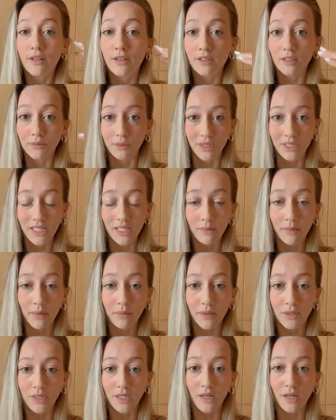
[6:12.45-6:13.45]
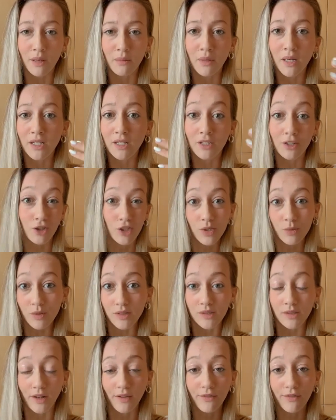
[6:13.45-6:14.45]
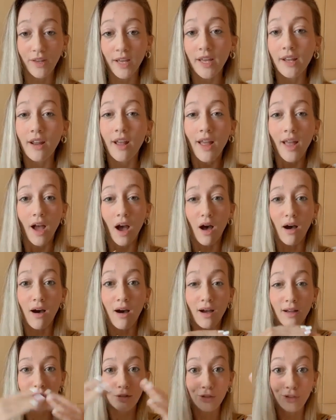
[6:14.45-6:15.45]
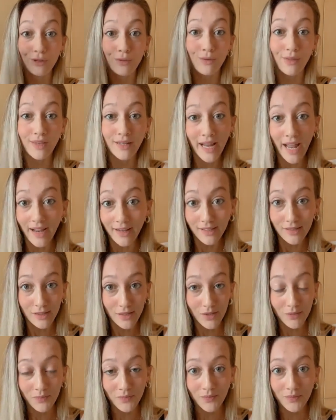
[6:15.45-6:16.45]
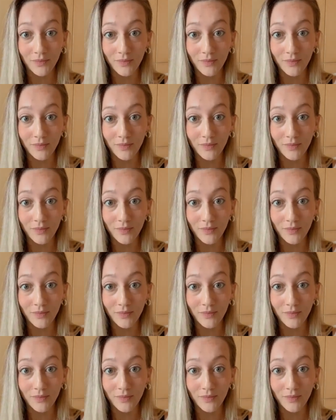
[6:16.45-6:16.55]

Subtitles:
There's going to be team members that come in and it just wasn't a fit. On to the next.